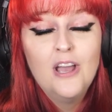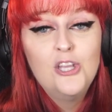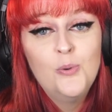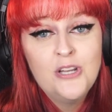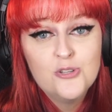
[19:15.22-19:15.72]

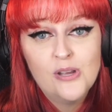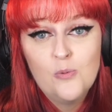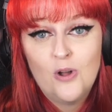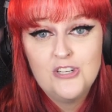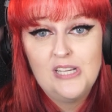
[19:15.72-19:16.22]
you enjoyed
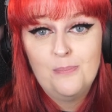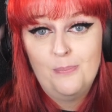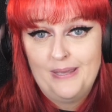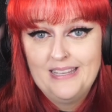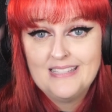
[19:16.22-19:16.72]
watching
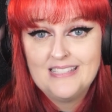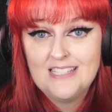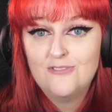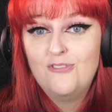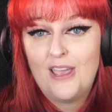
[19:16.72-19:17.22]

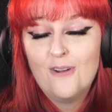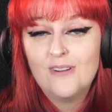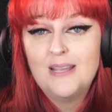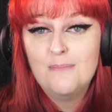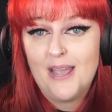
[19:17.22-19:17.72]
Pierce's
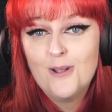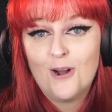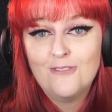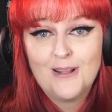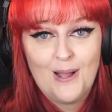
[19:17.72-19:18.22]
fairy
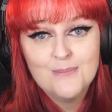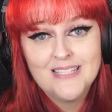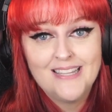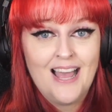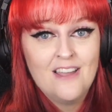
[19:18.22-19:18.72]
makeover come
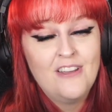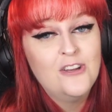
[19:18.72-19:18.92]
to life,